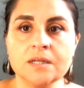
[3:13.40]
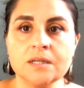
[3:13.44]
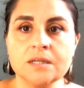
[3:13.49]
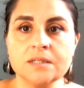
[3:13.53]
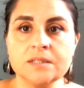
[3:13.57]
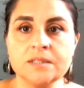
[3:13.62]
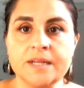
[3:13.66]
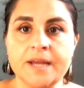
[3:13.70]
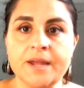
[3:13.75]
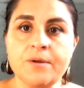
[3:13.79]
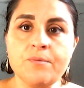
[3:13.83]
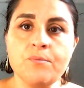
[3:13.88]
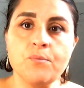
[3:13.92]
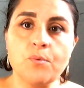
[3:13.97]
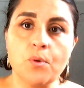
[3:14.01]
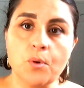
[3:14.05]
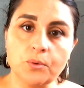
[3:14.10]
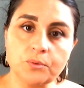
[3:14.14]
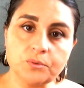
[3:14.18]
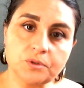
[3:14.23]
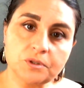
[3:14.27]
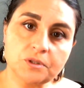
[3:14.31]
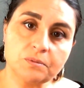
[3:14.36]
They
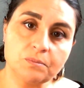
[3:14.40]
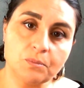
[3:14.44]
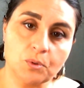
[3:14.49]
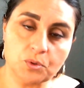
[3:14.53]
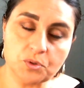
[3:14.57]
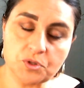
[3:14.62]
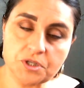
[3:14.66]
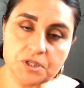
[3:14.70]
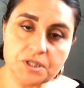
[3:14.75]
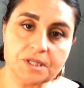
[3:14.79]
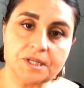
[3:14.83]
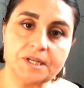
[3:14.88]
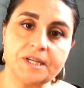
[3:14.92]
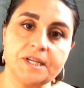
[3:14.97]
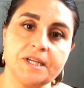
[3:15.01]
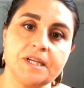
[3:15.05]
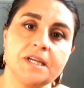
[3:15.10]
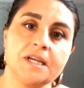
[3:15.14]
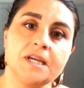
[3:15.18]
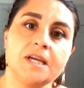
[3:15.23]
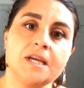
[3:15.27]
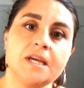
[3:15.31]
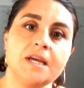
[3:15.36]
want mostly
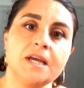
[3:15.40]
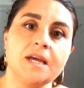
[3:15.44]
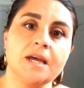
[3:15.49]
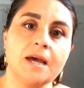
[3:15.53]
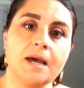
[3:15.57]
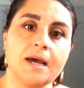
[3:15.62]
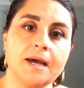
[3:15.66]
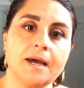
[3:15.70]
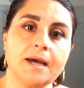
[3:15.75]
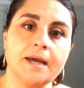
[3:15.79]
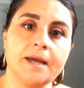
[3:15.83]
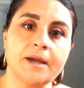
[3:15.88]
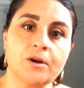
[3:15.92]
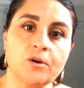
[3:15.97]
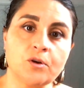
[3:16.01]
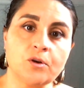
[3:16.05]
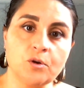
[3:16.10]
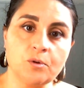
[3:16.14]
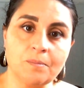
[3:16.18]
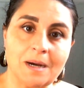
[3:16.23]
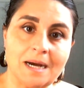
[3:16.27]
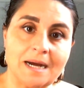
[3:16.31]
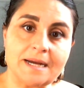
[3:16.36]

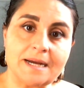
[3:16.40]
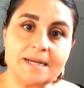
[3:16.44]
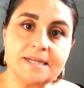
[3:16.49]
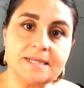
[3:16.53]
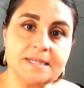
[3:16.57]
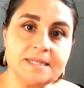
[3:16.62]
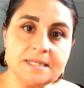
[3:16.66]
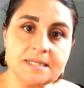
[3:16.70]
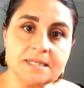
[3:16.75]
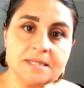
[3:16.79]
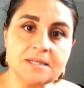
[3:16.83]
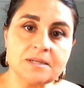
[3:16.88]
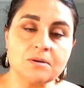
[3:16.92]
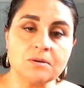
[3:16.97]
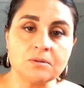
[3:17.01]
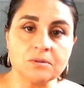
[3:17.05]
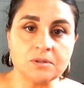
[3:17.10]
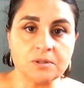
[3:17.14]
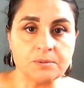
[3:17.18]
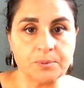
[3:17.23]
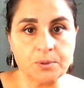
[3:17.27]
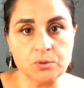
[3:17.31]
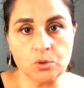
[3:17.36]
economize
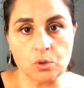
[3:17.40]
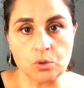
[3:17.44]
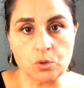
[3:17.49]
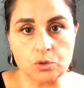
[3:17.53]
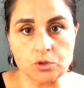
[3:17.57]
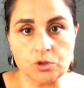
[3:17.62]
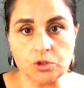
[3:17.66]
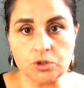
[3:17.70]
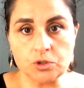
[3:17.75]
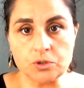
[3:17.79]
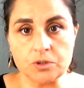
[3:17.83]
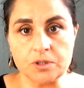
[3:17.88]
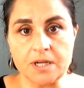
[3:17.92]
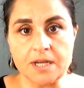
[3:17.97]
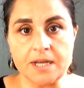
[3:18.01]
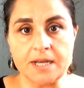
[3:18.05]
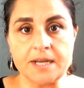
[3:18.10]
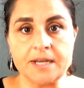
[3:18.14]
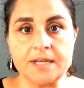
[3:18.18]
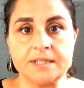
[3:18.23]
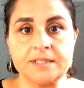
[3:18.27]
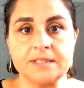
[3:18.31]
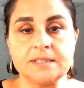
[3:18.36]
on the production
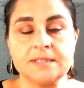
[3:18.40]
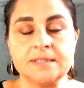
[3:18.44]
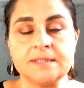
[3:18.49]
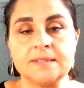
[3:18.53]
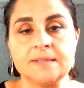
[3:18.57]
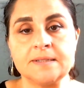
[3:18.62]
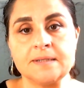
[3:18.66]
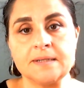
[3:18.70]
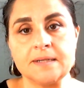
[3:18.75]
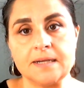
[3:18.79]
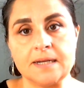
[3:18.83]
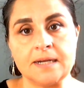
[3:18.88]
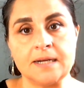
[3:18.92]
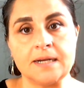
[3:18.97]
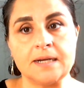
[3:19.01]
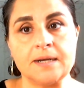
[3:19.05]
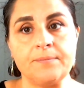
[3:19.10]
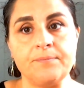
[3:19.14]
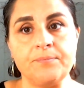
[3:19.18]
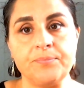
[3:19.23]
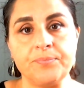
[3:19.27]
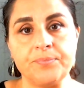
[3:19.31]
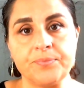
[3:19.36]
and
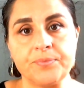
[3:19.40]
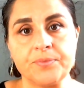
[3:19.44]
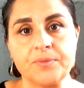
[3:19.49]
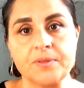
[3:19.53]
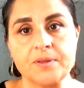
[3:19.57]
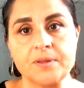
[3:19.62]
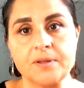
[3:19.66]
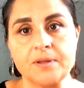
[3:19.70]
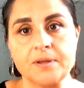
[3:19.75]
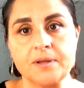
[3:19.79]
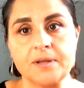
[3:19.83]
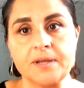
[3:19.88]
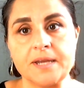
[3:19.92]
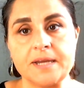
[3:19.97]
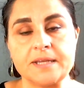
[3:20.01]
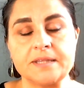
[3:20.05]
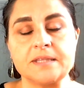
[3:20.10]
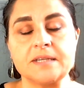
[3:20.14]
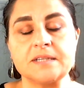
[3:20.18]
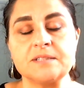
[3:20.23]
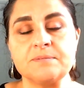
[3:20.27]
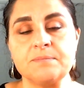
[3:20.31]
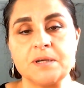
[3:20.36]

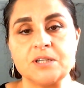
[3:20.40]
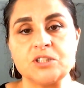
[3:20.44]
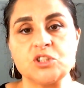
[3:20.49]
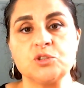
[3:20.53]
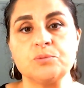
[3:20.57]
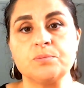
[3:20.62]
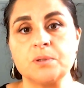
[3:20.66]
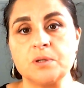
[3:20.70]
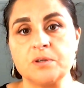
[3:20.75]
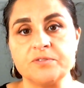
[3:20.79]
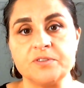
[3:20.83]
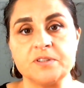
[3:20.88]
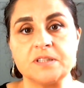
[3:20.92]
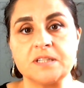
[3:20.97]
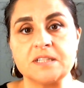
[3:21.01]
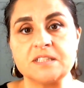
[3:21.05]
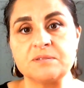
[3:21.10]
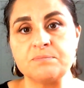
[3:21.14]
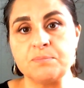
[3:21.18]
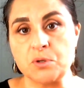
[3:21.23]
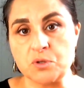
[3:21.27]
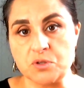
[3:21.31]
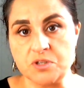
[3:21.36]
get as much profit
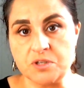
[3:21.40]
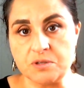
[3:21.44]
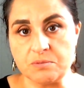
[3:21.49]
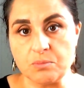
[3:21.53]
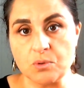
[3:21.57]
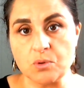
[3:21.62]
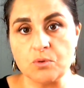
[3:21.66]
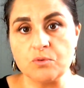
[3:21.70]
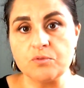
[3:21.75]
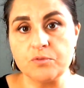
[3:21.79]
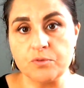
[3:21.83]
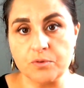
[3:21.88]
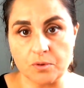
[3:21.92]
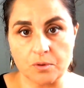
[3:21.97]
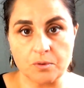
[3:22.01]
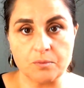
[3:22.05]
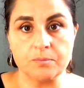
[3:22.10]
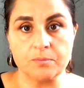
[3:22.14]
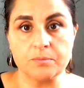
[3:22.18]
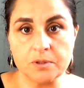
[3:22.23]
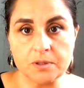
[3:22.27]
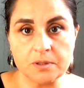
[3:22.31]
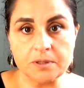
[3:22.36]
as possible
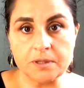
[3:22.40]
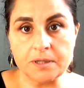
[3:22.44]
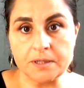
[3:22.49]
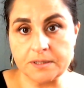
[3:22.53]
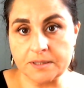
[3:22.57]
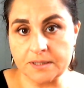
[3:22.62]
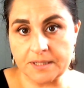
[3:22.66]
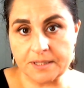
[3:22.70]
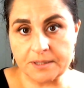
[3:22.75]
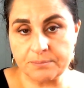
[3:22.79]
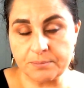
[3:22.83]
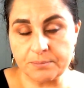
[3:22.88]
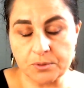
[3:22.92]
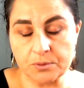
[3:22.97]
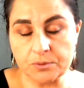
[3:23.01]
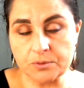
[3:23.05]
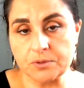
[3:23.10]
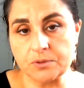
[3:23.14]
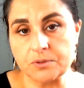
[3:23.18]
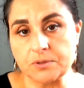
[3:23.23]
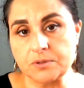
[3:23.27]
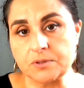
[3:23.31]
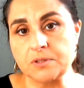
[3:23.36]
from their
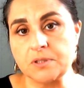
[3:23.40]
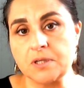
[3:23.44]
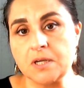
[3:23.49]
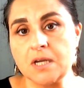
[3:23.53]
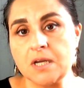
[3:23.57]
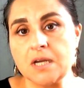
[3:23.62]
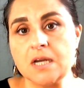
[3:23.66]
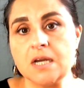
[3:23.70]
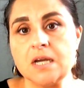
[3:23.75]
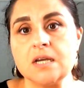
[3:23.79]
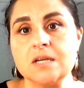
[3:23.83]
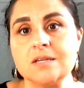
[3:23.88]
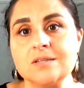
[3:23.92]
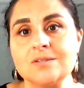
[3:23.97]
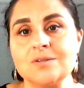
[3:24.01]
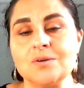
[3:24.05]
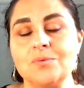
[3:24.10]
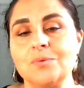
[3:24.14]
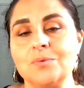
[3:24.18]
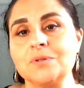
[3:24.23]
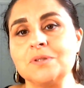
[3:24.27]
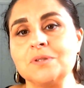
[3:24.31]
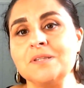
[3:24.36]
product.
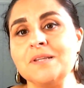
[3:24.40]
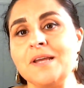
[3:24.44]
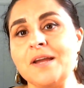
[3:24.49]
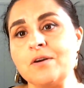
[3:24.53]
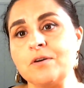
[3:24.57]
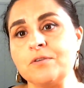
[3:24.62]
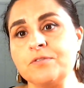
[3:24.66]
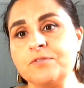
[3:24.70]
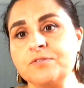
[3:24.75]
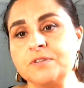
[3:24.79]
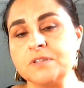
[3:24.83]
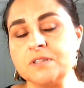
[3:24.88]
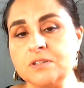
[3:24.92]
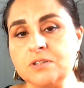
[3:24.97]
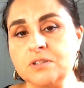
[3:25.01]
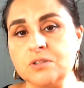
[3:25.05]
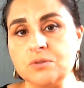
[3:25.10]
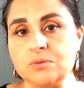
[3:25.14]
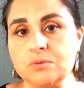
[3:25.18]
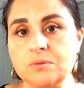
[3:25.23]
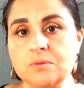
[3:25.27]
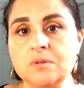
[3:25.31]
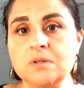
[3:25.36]
So what they often
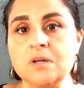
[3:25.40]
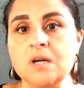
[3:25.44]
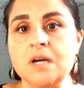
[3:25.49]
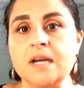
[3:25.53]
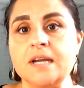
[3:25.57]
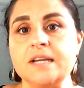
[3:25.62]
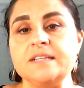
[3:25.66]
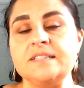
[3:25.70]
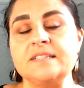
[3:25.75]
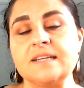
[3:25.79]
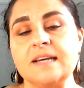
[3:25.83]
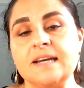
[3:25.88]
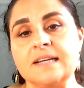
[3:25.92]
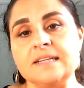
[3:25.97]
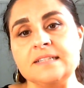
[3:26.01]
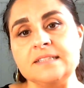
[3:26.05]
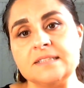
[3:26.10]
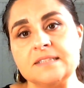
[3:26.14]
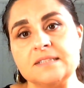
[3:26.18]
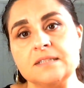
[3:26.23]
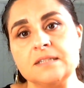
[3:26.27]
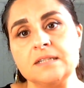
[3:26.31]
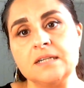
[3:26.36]
do is
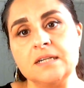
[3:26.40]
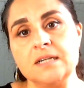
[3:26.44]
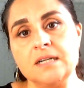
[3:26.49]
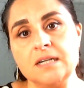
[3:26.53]
either